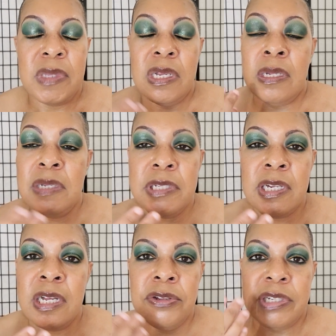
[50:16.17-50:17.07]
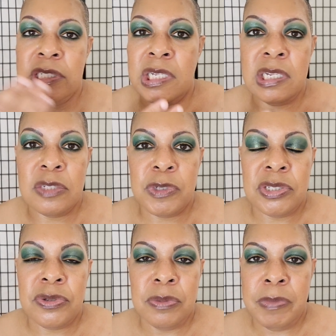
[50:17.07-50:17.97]
a lipstick color can change
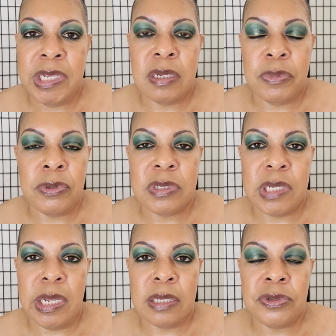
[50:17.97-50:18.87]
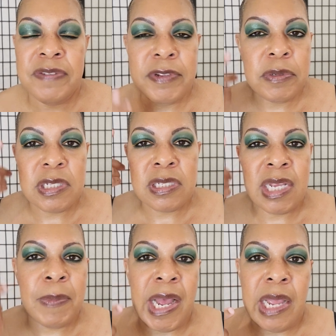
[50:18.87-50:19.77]
what your makeup looks like. So even though it's the
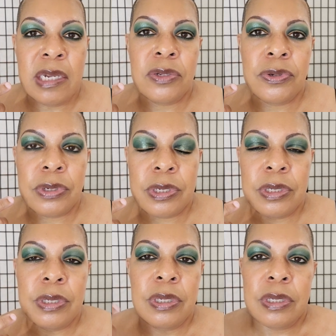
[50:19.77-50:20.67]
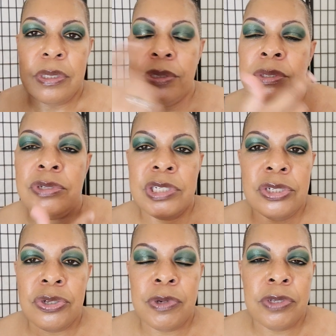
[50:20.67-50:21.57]
same eye look, you know,
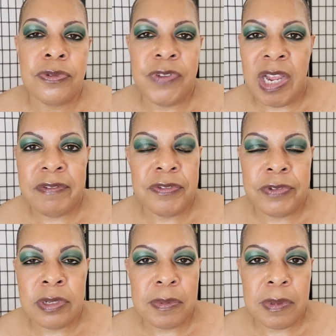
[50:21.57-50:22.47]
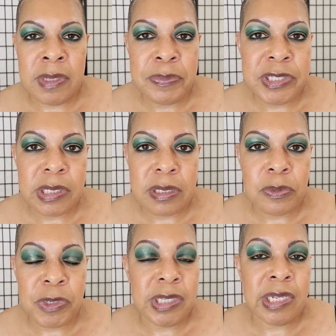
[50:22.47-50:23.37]
she's showing you five different lip
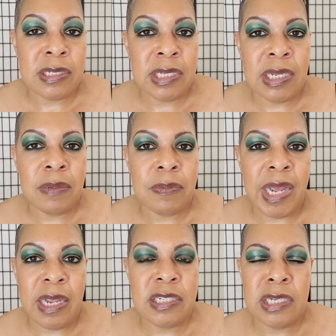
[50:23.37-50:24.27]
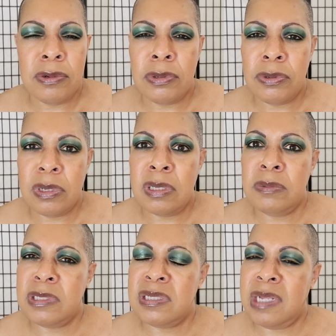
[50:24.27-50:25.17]
lipsticks with that same eyeshadow look. And it
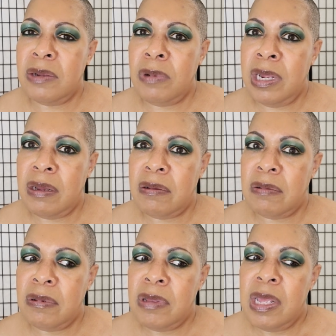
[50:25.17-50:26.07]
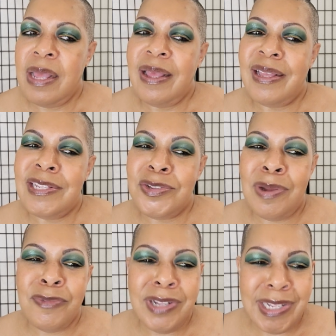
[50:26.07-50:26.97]
was just like, wow. And so
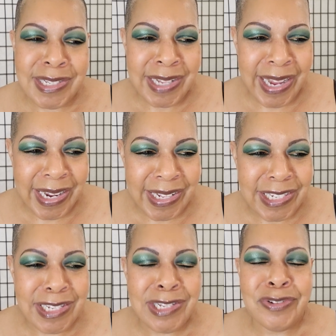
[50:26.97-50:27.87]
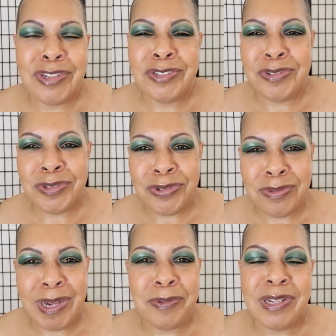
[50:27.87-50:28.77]
I'm really excited that she's here on
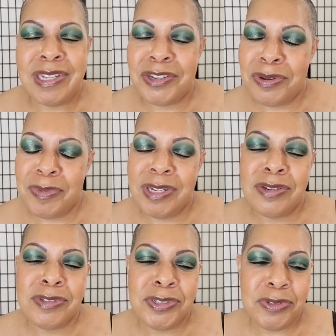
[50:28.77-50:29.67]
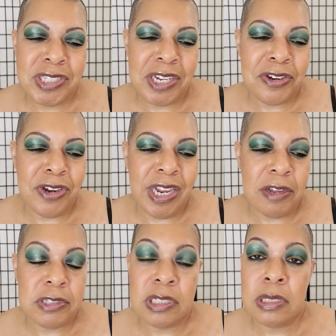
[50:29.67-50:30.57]
YouTube. I will link her below. Do check her
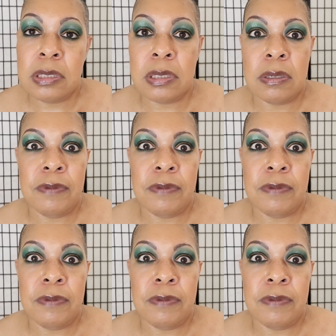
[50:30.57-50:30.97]
out. She is